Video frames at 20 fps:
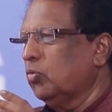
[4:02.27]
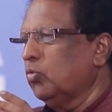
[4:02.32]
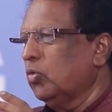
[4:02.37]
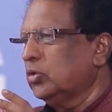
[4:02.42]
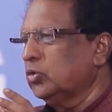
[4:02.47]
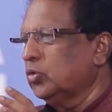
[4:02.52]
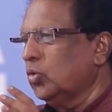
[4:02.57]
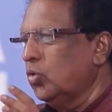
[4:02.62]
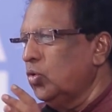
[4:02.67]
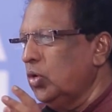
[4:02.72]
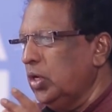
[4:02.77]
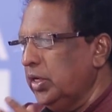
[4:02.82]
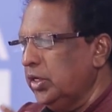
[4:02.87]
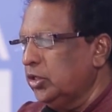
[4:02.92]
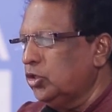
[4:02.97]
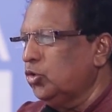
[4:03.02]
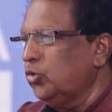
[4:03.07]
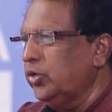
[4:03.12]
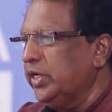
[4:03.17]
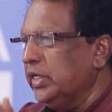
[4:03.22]
was only
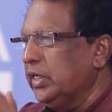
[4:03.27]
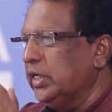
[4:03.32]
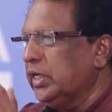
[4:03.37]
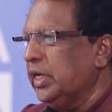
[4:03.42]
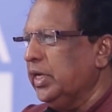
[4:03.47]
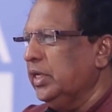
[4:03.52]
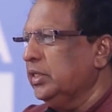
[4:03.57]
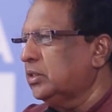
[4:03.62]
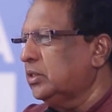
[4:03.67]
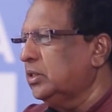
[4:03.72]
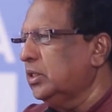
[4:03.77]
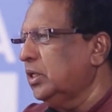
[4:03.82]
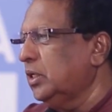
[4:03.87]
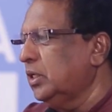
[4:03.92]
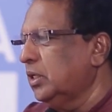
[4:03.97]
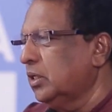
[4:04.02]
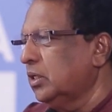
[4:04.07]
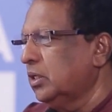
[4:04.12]
to increase the